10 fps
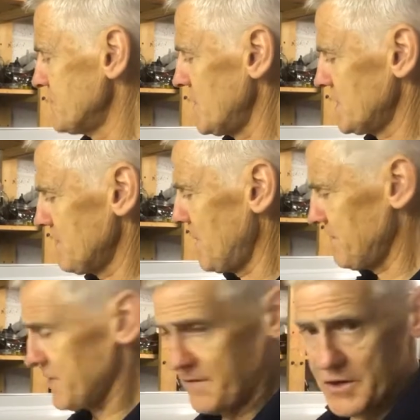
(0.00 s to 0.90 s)
some
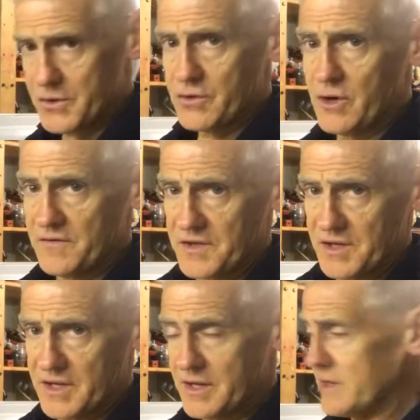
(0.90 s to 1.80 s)
lovely photographs in
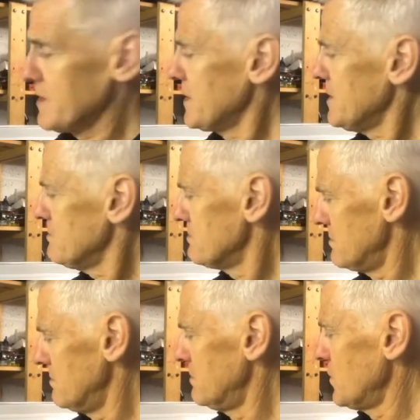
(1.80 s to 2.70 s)
here,
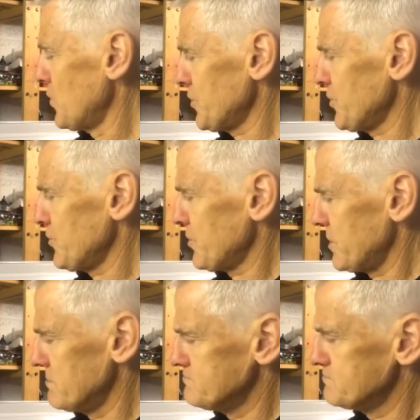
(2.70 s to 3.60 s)
which you
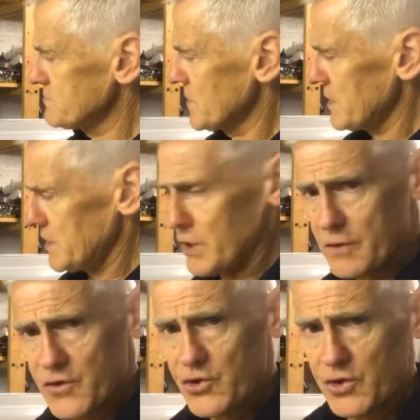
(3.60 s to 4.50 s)
can, if
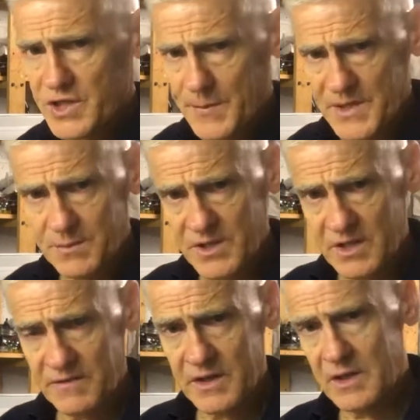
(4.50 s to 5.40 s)
you're doing something
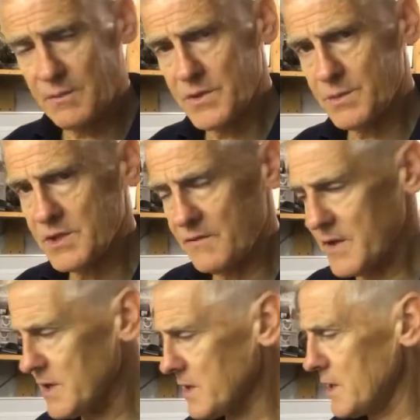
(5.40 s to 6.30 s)
specific, some specific